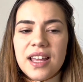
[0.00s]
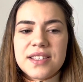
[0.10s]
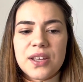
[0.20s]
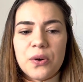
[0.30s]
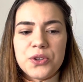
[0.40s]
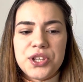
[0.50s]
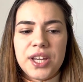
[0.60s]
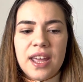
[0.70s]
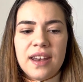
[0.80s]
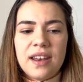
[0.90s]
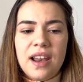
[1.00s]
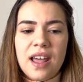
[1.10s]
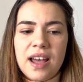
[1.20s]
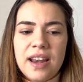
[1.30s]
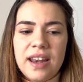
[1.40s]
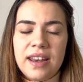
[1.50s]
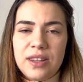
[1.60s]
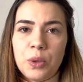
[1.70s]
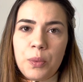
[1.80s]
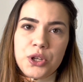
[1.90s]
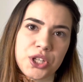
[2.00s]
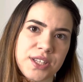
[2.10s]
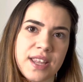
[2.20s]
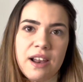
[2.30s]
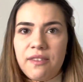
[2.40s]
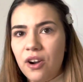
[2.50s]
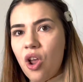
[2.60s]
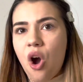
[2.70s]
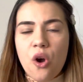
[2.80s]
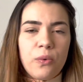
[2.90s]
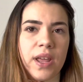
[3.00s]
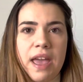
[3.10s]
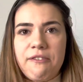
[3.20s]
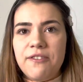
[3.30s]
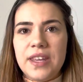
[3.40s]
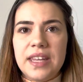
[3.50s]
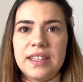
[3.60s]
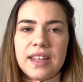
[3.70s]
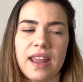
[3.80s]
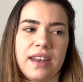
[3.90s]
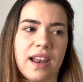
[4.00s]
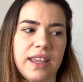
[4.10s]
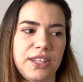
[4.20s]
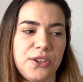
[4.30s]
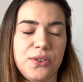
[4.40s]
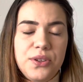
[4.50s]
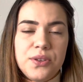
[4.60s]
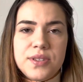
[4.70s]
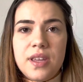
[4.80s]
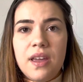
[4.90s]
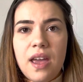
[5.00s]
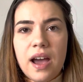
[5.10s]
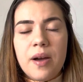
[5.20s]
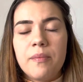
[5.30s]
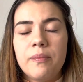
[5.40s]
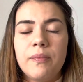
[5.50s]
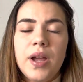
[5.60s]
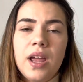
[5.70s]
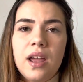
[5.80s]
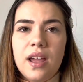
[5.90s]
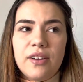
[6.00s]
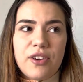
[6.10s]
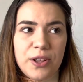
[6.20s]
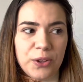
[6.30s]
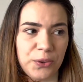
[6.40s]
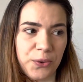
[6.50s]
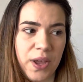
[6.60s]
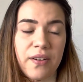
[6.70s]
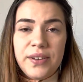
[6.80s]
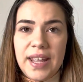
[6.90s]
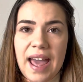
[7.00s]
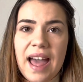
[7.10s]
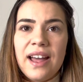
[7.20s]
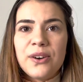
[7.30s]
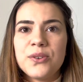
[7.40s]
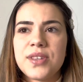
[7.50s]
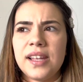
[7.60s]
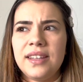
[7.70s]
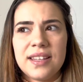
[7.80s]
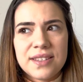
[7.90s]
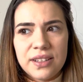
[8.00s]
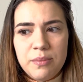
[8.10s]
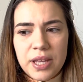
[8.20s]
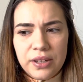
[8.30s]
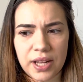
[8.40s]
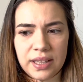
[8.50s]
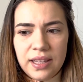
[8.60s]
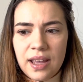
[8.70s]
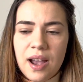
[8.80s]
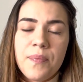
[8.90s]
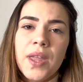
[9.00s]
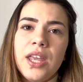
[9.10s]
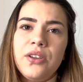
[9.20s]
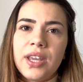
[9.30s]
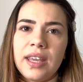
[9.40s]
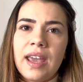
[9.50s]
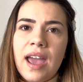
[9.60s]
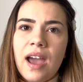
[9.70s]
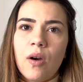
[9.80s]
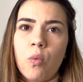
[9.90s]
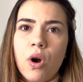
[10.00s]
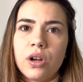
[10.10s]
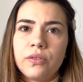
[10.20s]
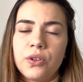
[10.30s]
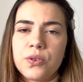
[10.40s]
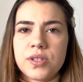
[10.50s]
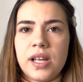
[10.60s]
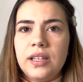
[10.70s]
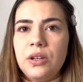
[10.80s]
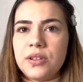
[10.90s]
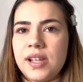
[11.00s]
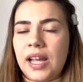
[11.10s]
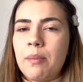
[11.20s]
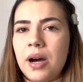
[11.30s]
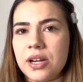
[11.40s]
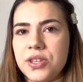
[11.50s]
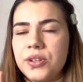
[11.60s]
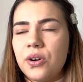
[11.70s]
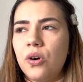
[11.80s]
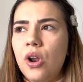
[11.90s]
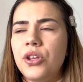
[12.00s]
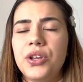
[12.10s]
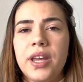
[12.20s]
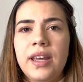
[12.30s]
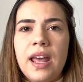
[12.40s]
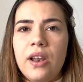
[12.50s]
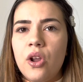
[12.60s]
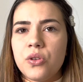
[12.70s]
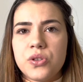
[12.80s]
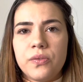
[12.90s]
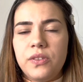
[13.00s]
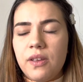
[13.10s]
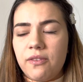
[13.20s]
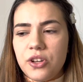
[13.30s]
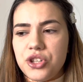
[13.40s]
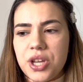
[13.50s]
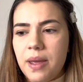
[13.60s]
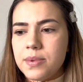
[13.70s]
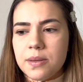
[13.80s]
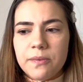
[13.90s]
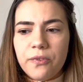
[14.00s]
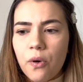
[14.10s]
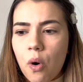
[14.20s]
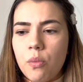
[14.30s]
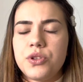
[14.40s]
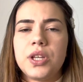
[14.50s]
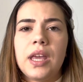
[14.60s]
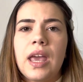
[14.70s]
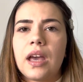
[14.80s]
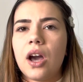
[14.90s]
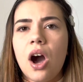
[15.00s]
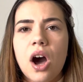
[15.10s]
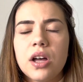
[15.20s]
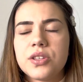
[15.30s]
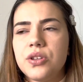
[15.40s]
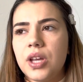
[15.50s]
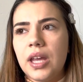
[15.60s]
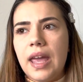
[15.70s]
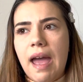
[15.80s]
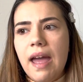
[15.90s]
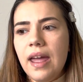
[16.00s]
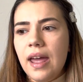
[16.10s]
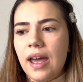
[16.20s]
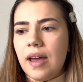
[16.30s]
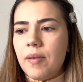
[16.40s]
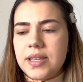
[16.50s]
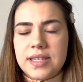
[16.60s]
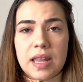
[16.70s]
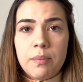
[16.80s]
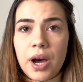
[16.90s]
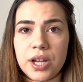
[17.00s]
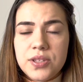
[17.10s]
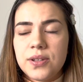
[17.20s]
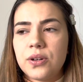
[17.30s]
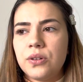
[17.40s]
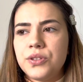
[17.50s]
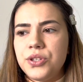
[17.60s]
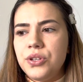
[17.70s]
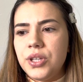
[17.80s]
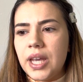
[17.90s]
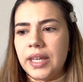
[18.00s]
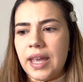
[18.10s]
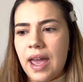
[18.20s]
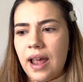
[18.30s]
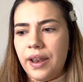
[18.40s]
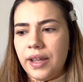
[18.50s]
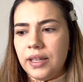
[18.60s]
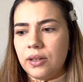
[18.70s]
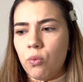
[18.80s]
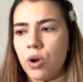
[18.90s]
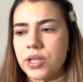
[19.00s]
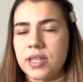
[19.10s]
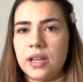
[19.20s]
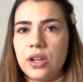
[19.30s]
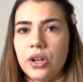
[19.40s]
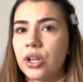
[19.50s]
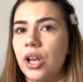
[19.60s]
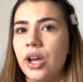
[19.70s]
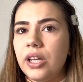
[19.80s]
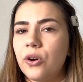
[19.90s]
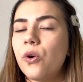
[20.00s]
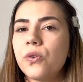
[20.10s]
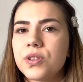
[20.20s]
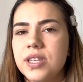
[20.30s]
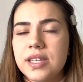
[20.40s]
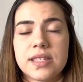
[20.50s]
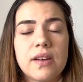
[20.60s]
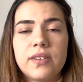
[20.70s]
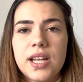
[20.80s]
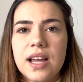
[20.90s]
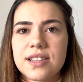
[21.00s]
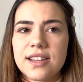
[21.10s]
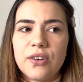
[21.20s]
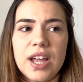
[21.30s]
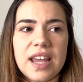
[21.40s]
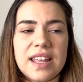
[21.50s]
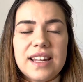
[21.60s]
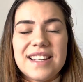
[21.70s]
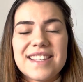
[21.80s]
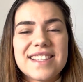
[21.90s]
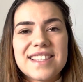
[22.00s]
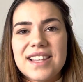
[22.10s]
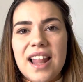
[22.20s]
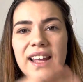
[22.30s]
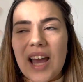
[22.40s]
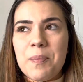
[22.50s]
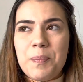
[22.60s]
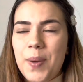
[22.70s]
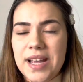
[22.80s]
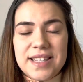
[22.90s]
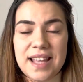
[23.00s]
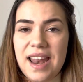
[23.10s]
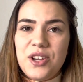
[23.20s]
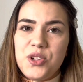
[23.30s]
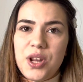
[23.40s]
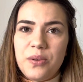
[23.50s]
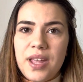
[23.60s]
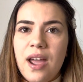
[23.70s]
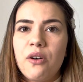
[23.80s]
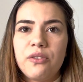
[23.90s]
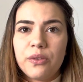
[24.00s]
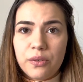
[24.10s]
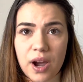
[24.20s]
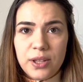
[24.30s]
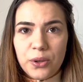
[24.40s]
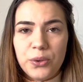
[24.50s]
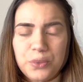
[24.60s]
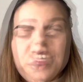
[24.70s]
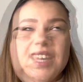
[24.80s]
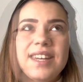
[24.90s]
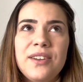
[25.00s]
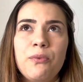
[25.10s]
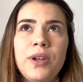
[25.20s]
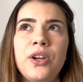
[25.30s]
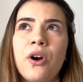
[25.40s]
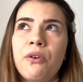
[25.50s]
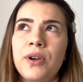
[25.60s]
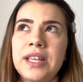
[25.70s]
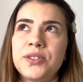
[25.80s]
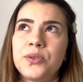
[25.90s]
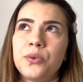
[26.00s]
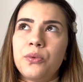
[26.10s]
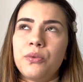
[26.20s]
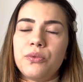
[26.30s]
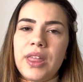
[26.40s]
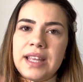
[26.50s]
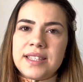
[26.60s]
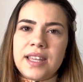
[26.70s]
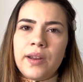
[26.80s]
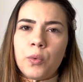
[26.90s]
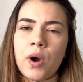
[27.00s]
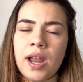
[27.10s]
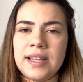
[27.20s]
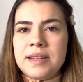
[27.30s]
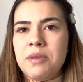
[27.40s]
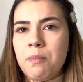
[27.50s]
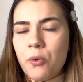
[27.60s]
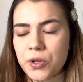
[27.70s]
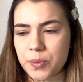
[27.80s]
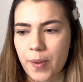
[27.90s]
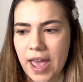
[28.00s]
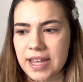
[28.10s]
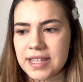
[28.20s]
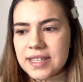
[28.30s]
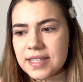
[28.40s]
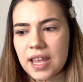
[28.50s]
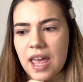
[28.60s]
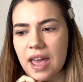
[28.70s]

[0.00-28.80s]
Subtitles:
So she can learn to push herself along with her feet and like use the ride-on toy around the house. I think it's going to be a good idea. You can get one of those like that looks like a bicycle, or you can get lots of different shapes and forms. You can get cars, you can get as I said, bicycles, you can get like ones that look like horses and stuff like that. So there's like a big selection out there of ride-on toys. Then we go into things that require a little bit more space.